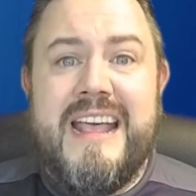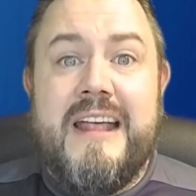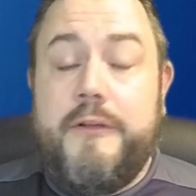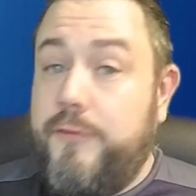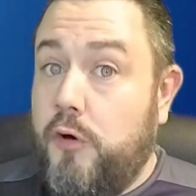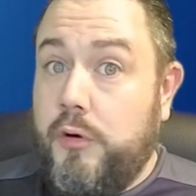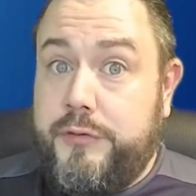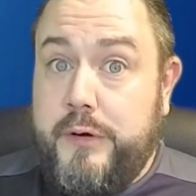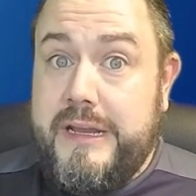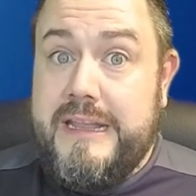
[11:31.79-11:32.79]
The
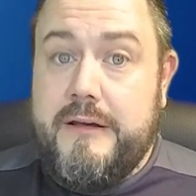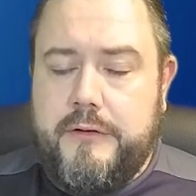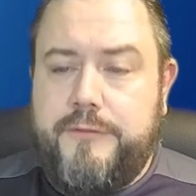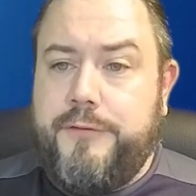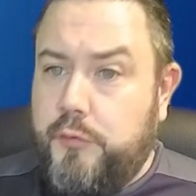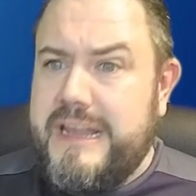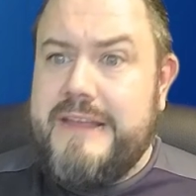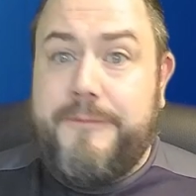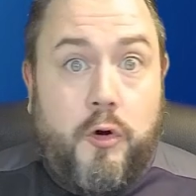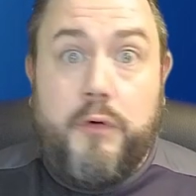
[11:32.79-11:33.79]

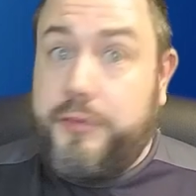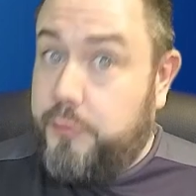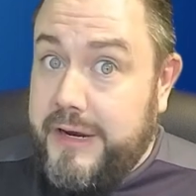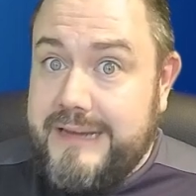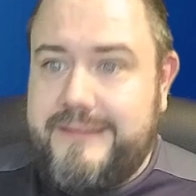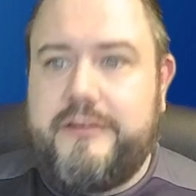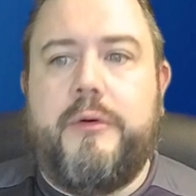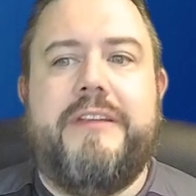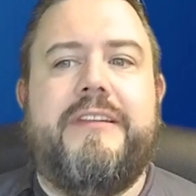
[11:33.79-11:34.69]
3-4-3